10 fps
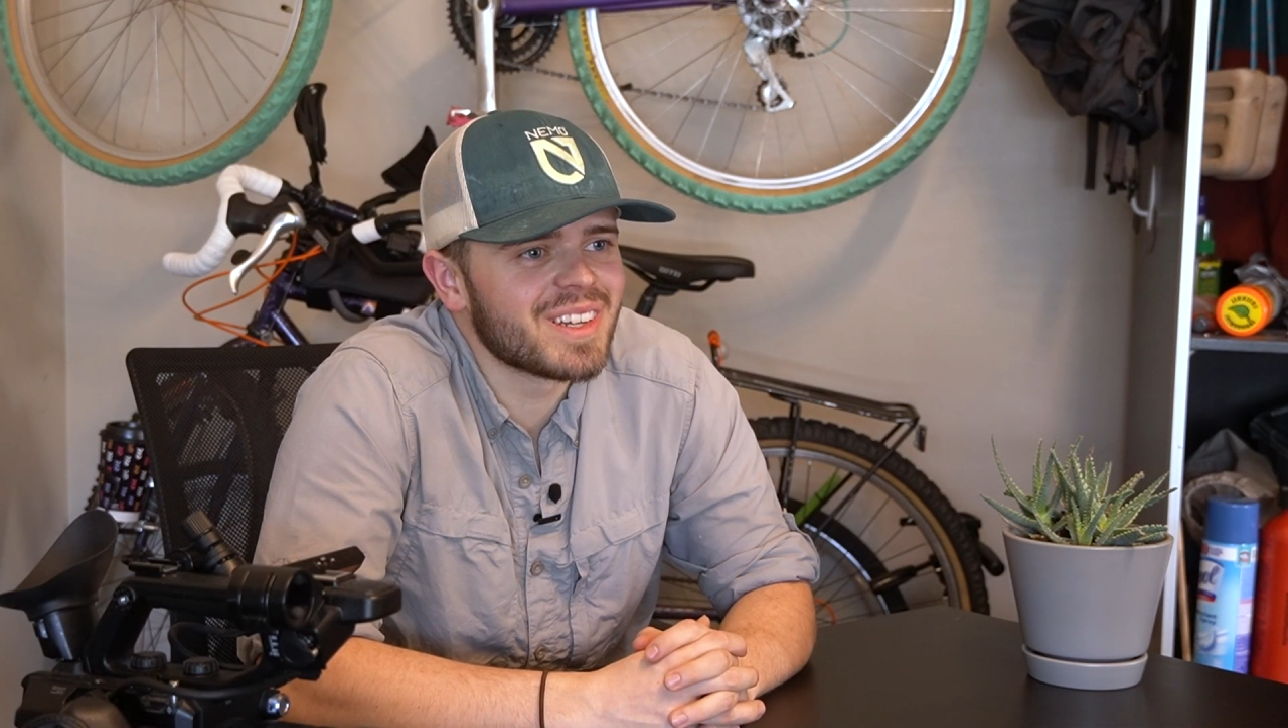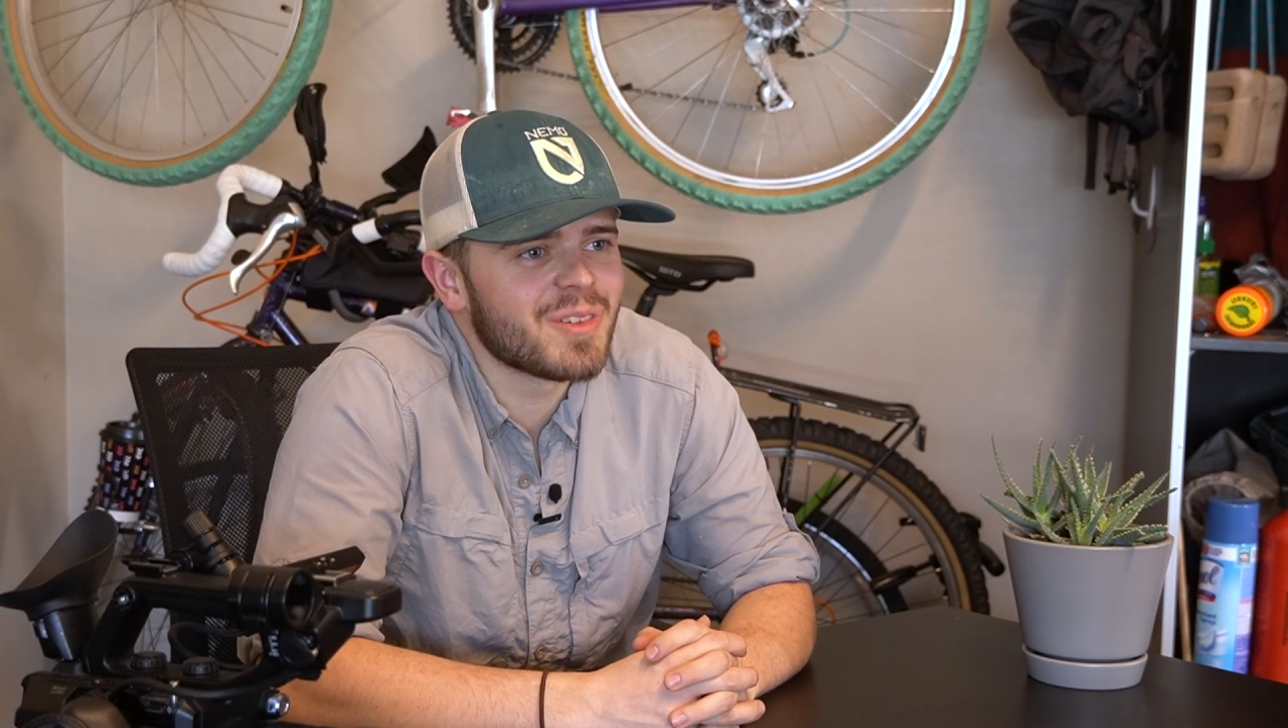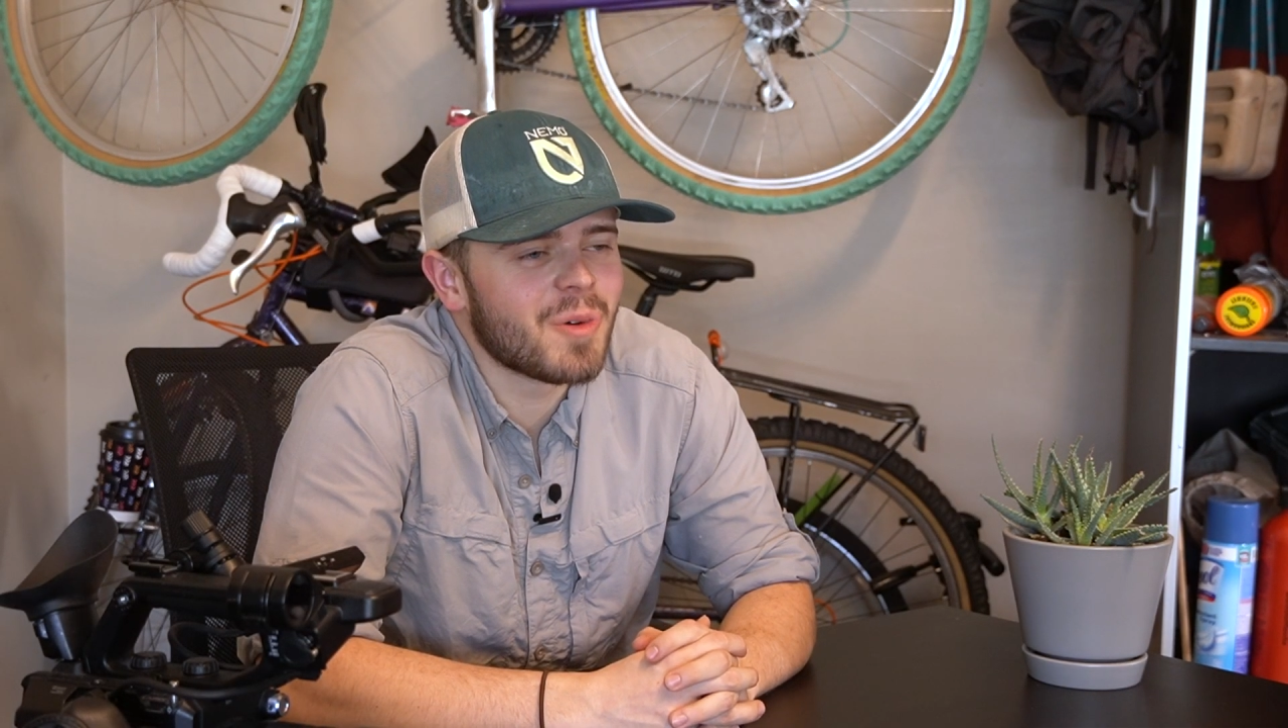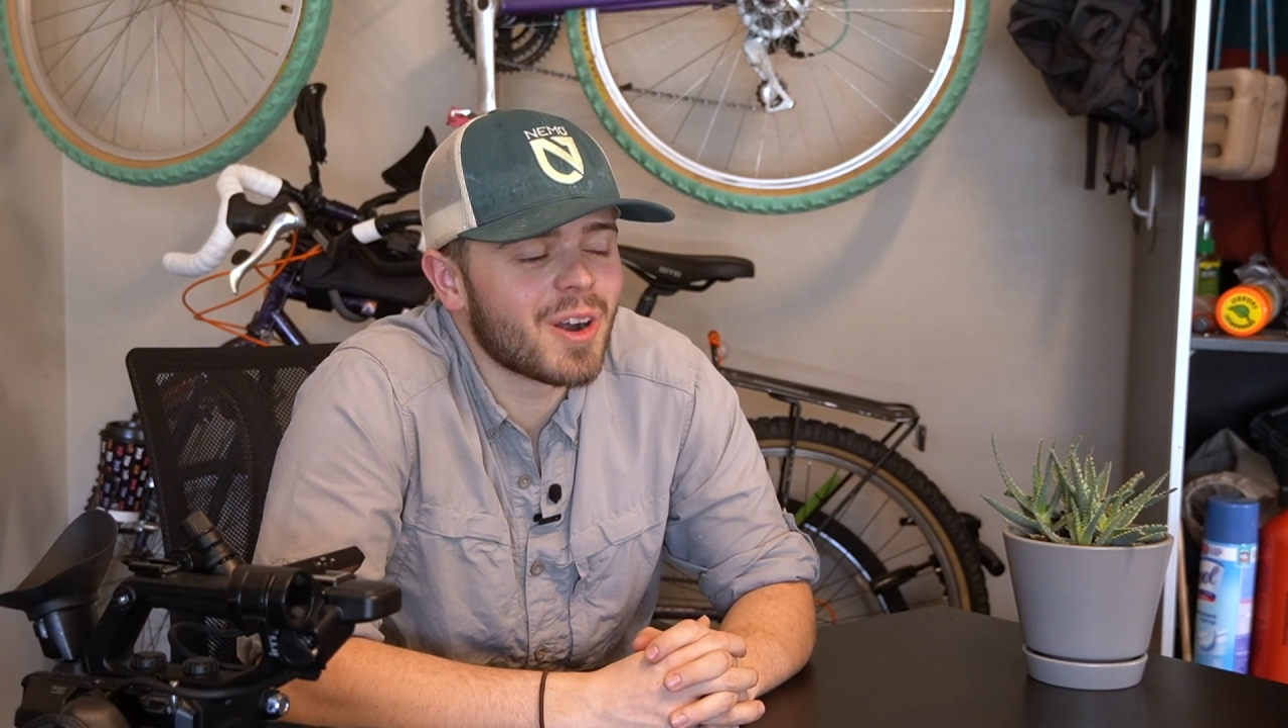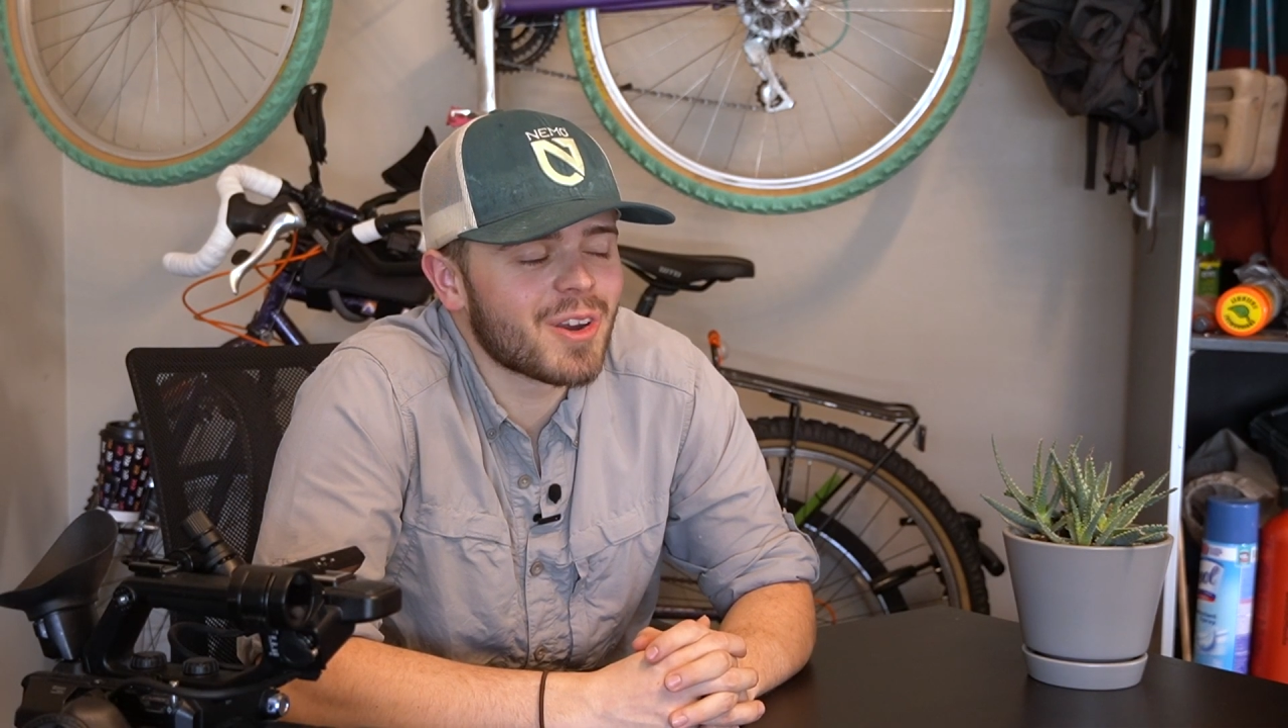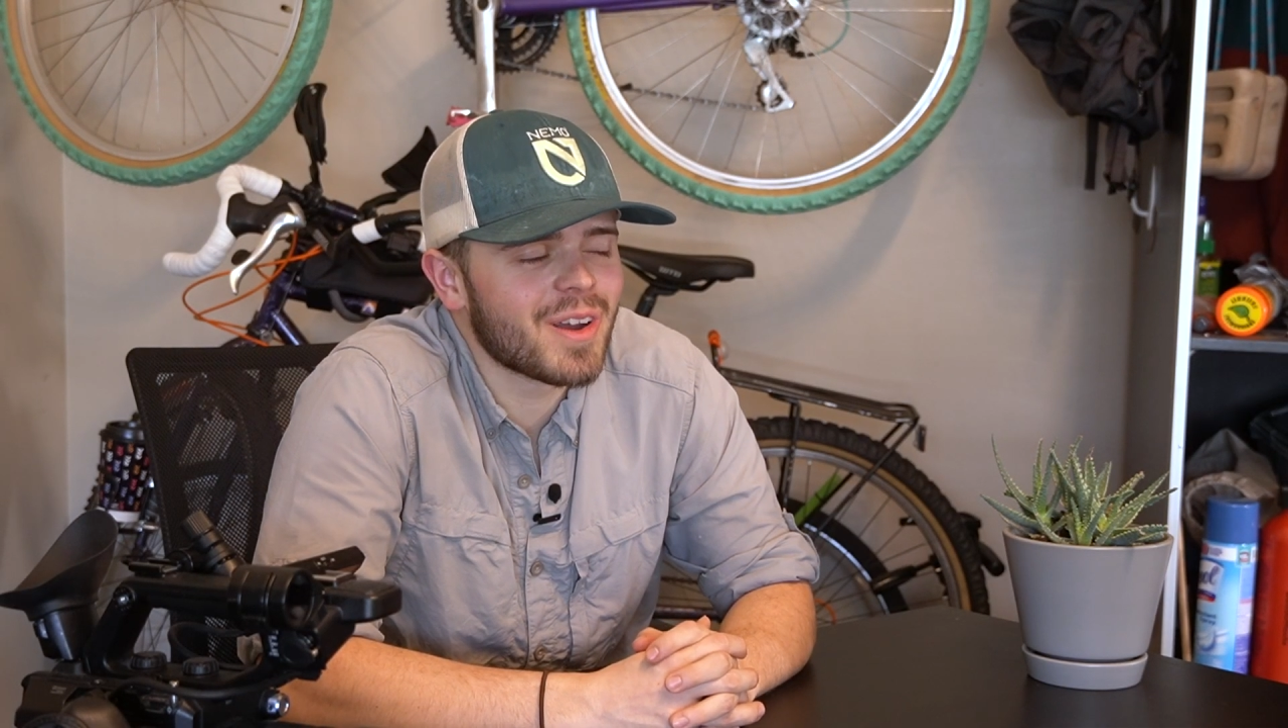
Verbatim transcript: a, walk